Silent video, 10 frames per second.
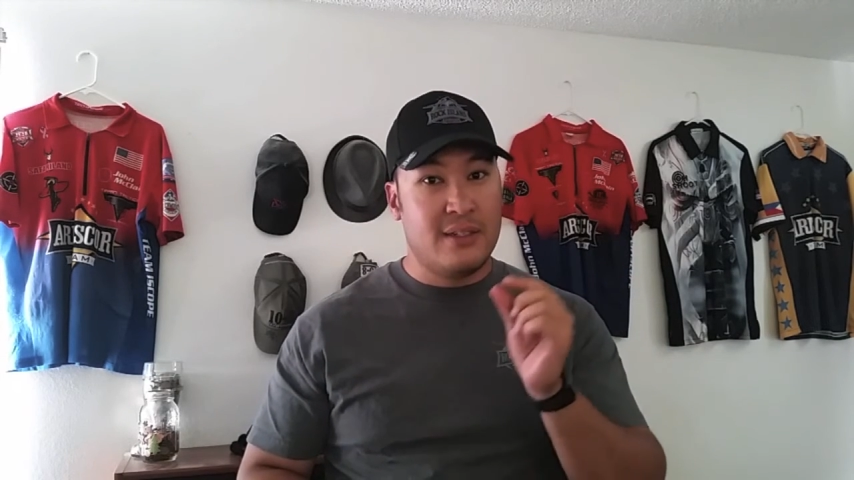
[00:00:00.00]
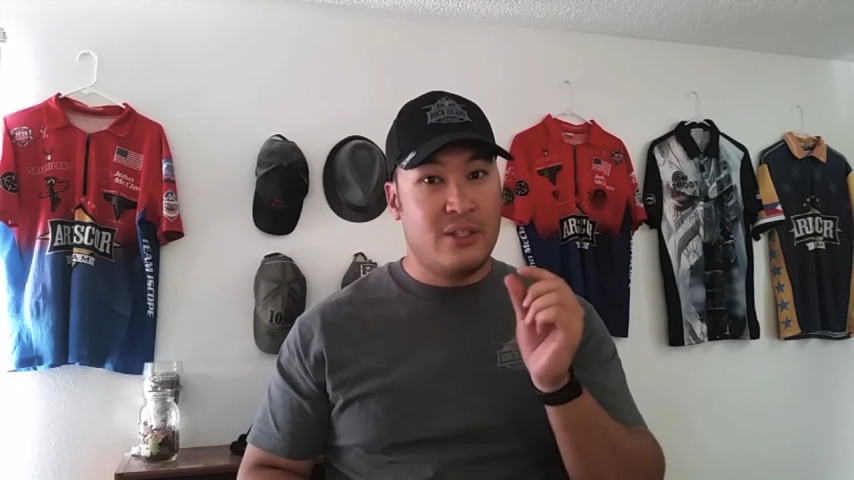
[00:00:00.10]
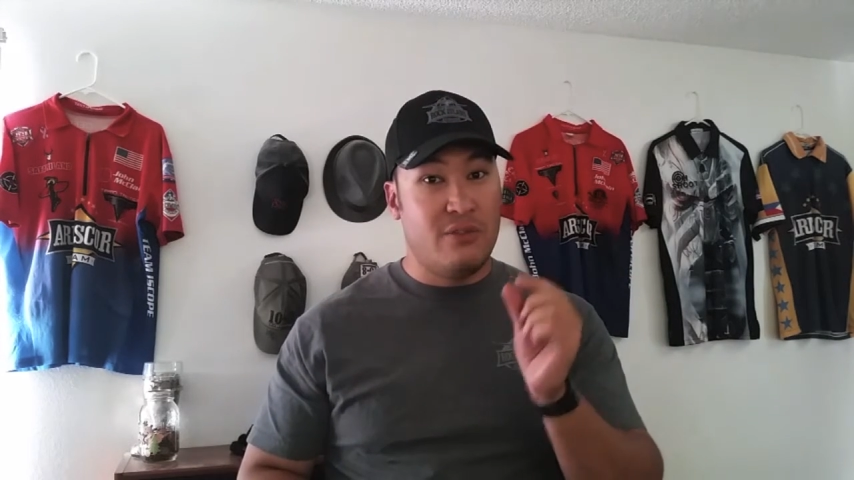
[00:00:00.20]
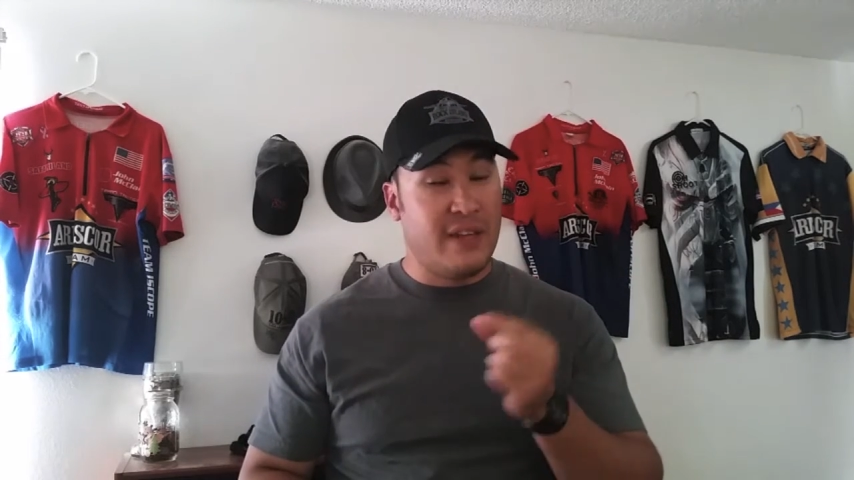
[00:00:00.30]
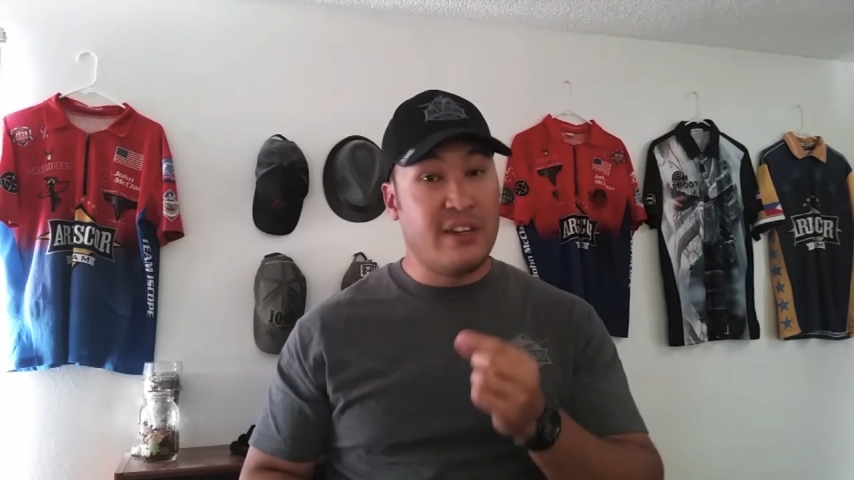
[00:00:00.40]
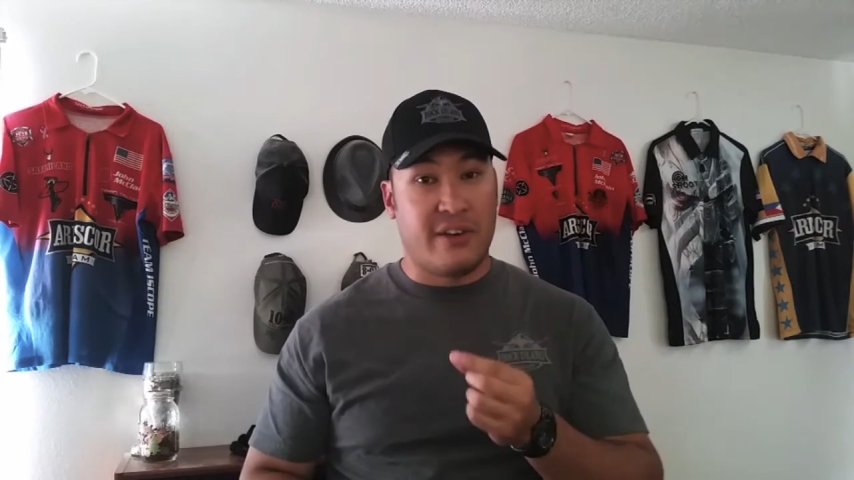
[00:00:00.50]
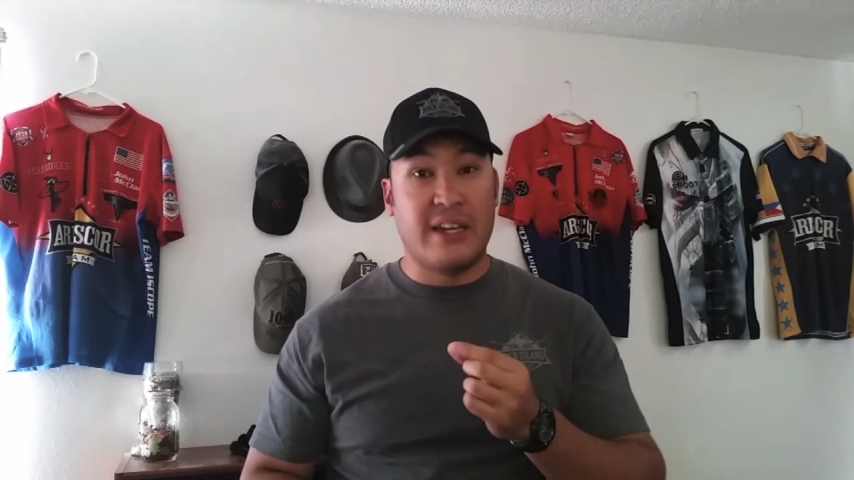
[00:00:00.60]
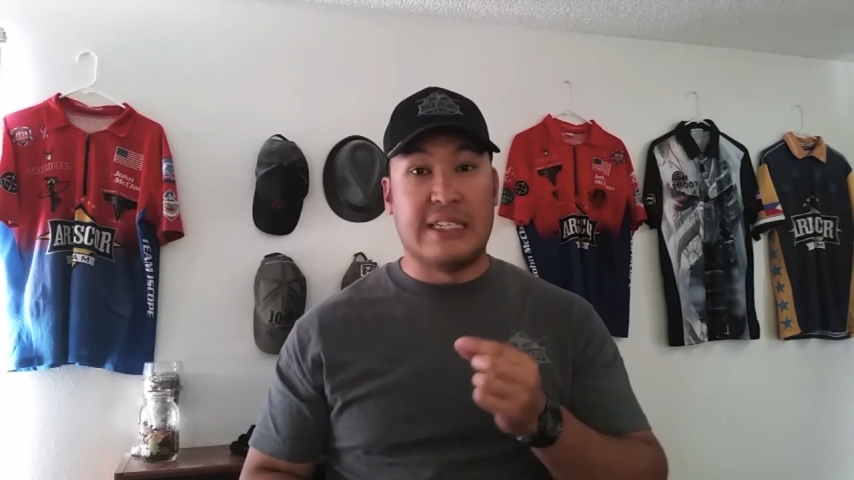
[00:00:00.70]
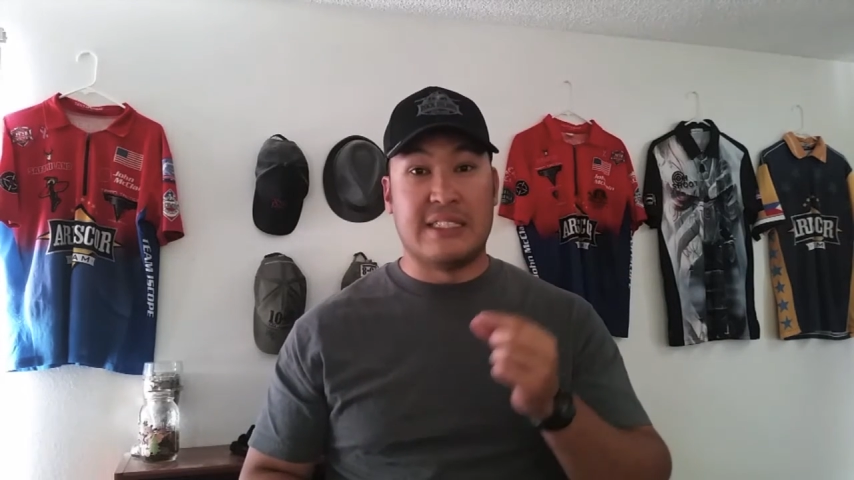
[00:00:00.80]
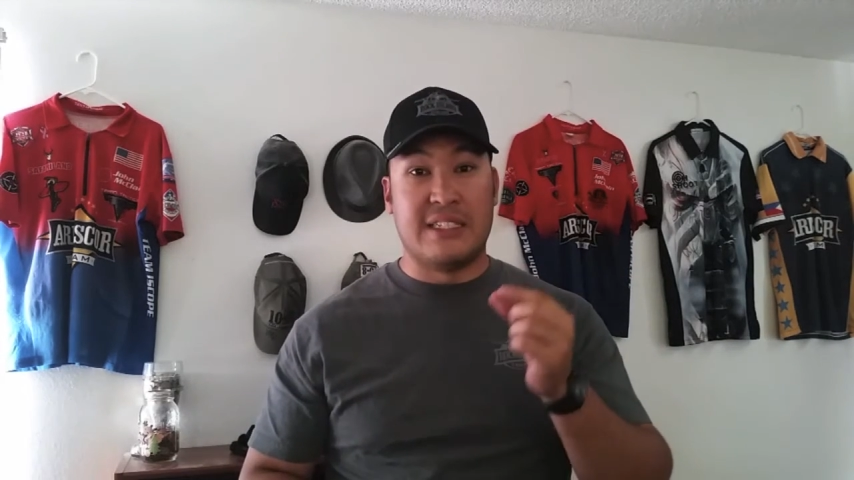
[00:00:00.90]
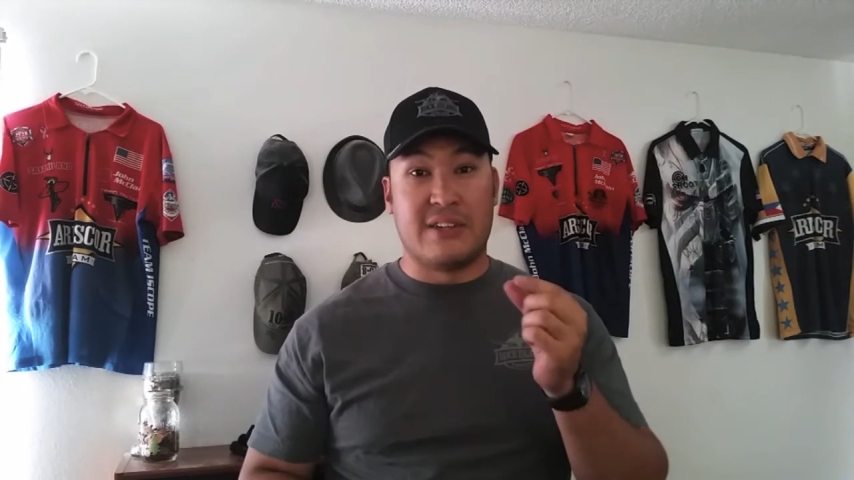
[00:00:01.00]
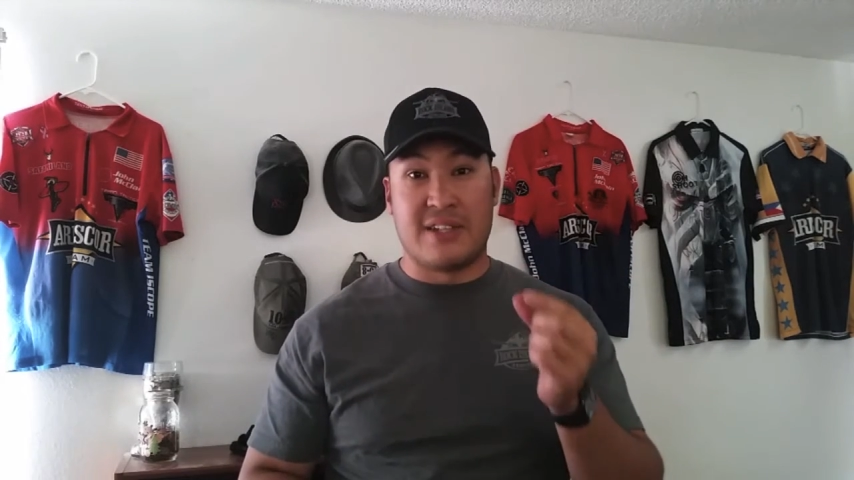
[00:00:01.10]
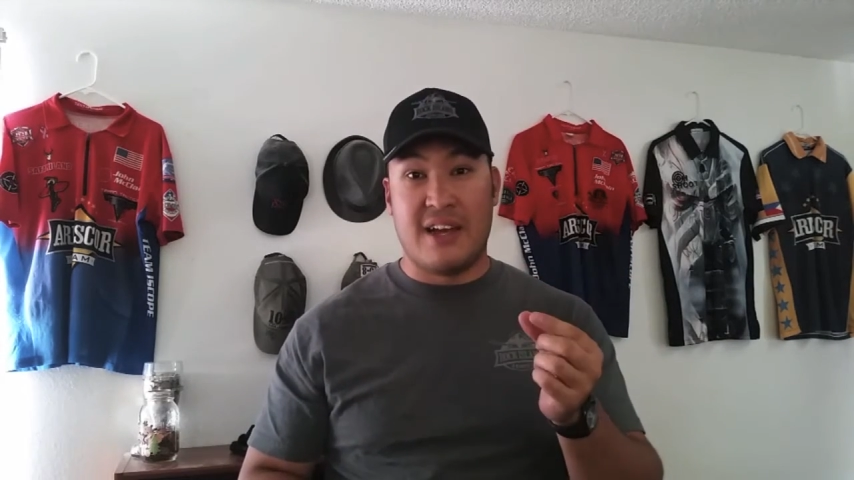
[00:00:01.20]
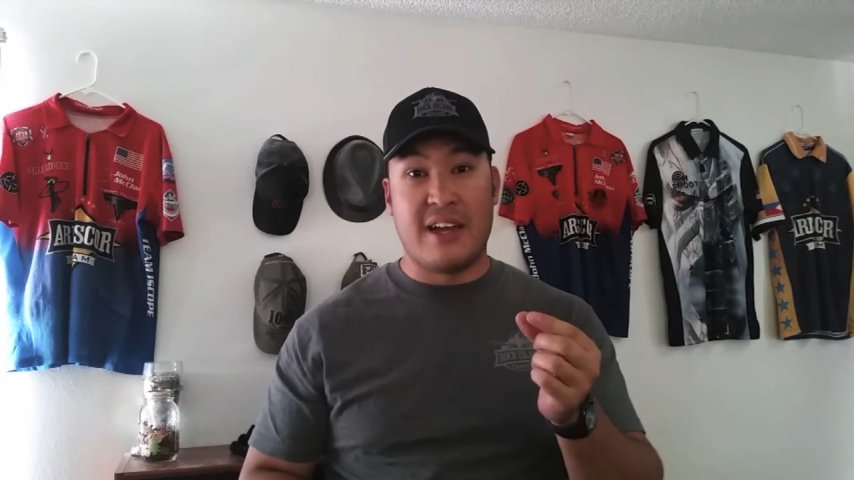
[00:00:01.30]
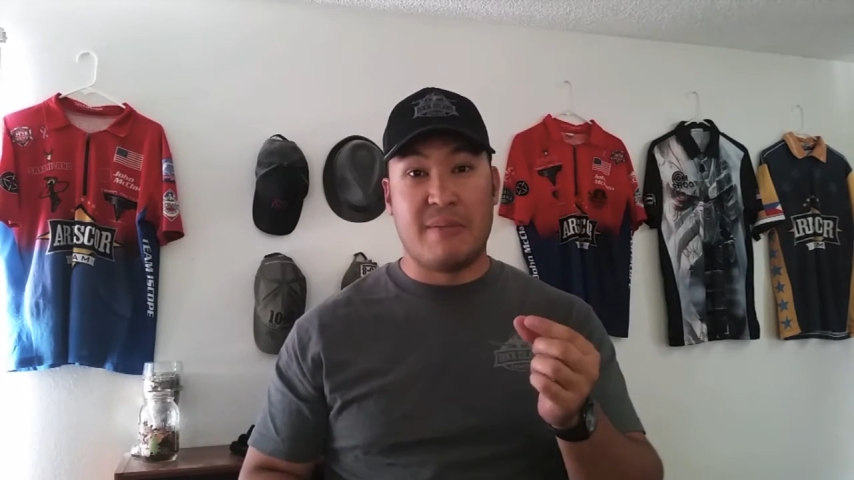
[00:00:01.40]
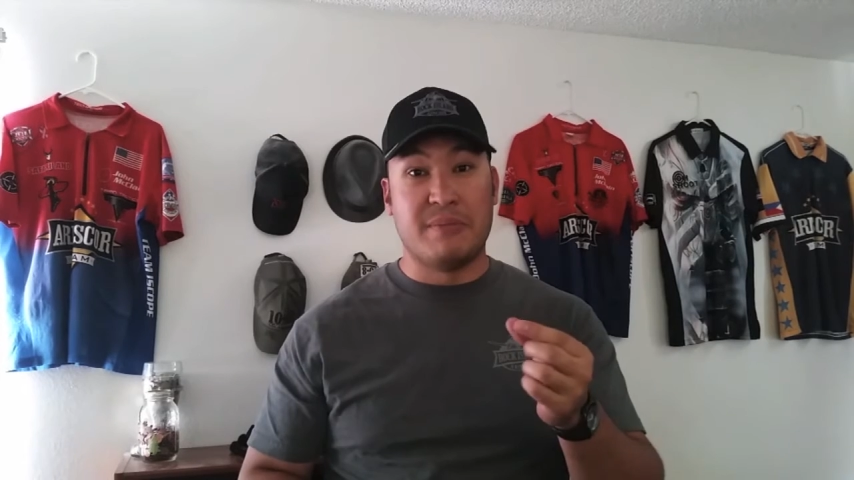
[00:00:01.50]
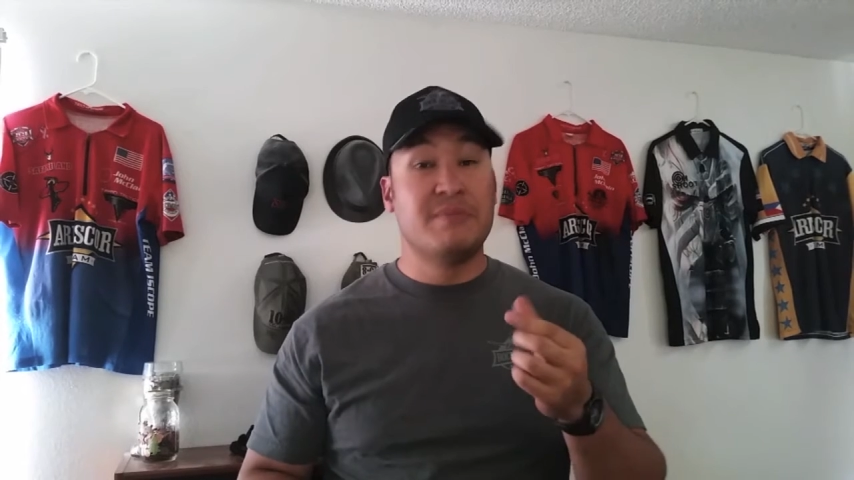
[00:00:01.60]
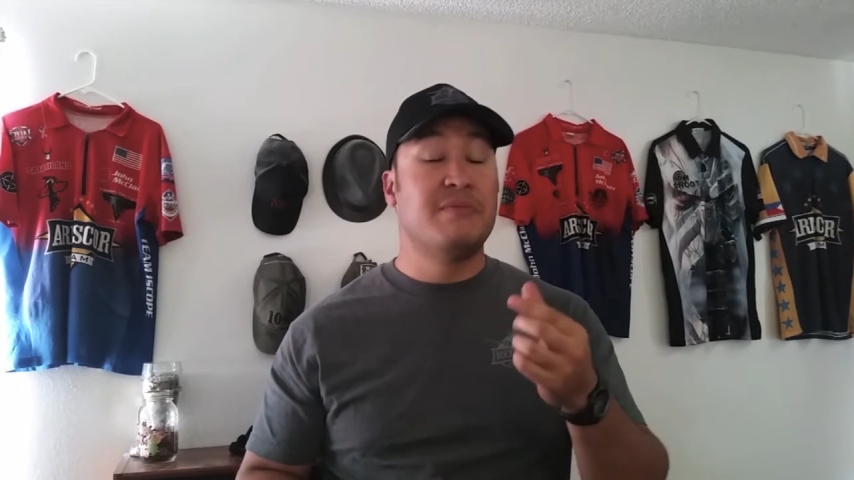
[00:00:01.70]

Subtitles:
you've increased your time